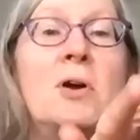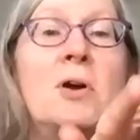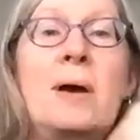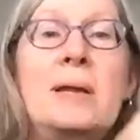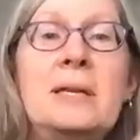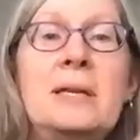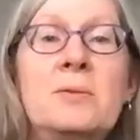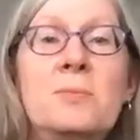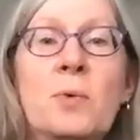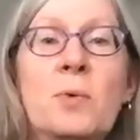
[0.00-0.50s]
I
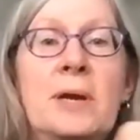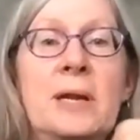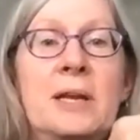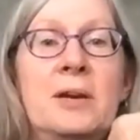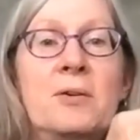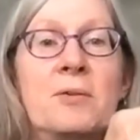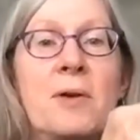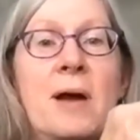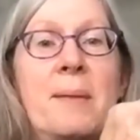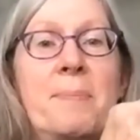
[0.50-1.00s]
didn't want to
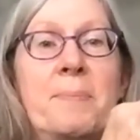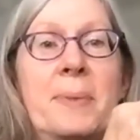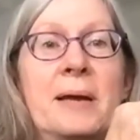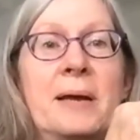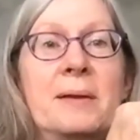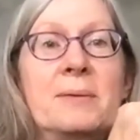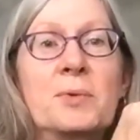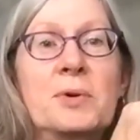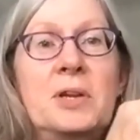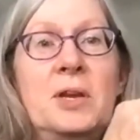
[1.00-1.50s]
interrupt,
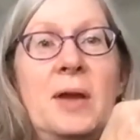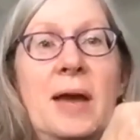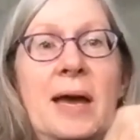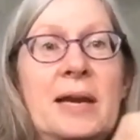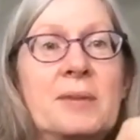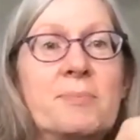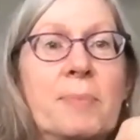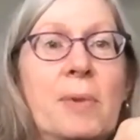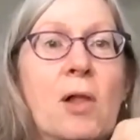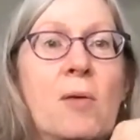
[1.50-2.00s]
but when you had
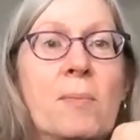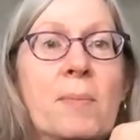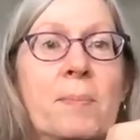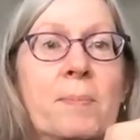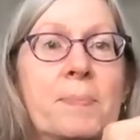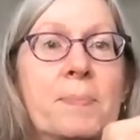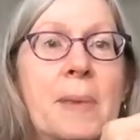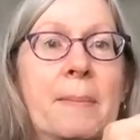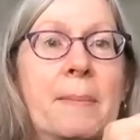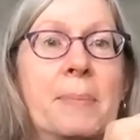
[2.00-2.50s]
a
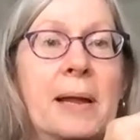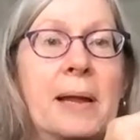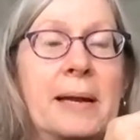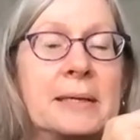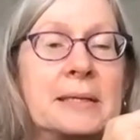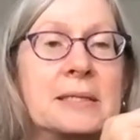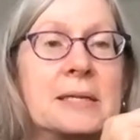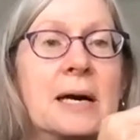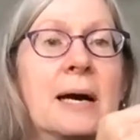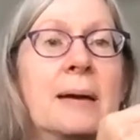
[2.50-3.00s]

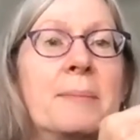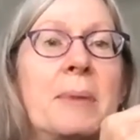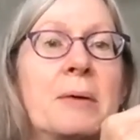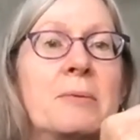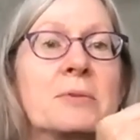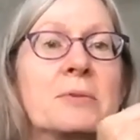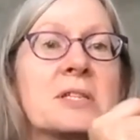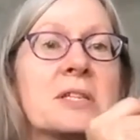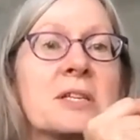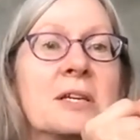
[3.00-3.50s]
blank time, I
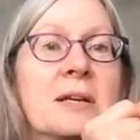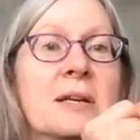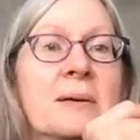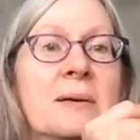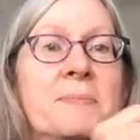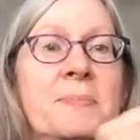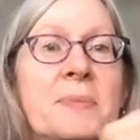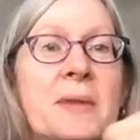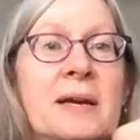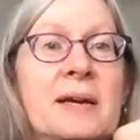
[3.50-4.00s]
was gonna,
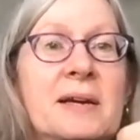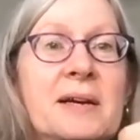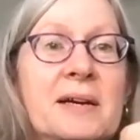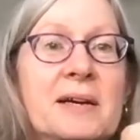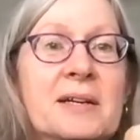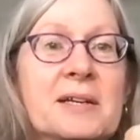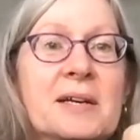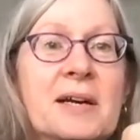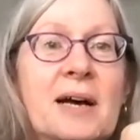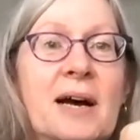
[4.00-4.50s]

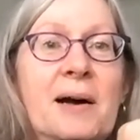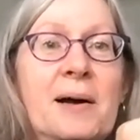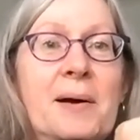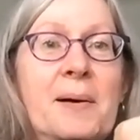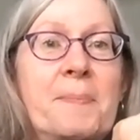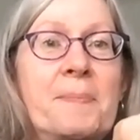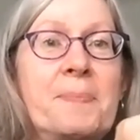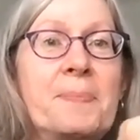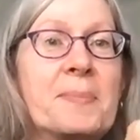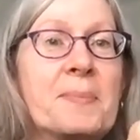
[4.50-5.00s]

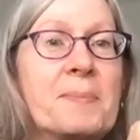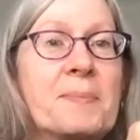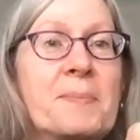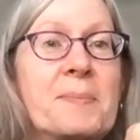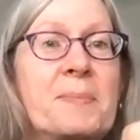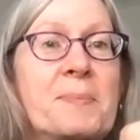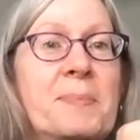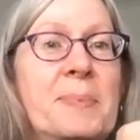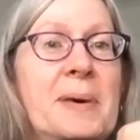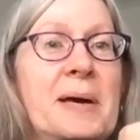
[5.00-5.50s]

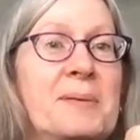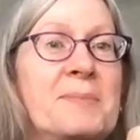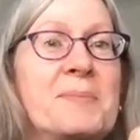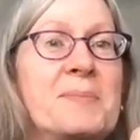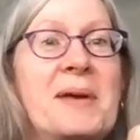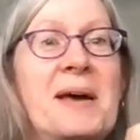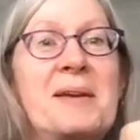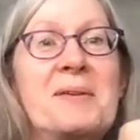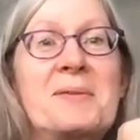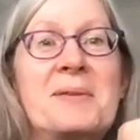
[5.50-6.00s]
but
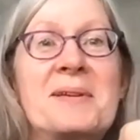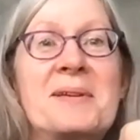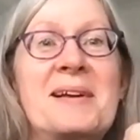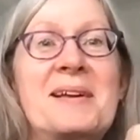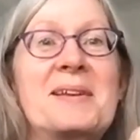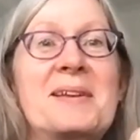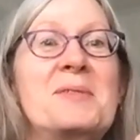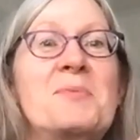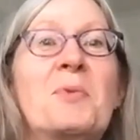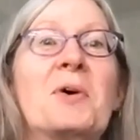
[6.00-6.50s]
I
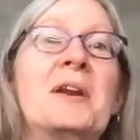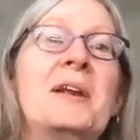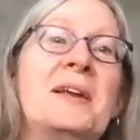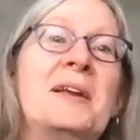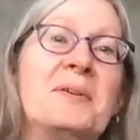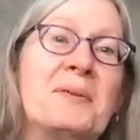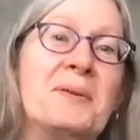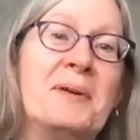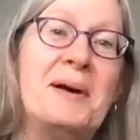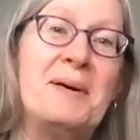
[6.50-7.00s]
didn't want to
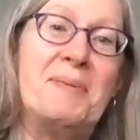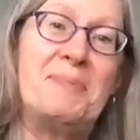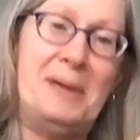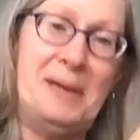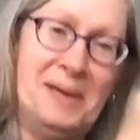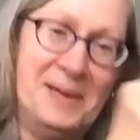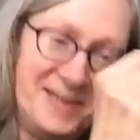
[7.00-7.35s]
interrupt.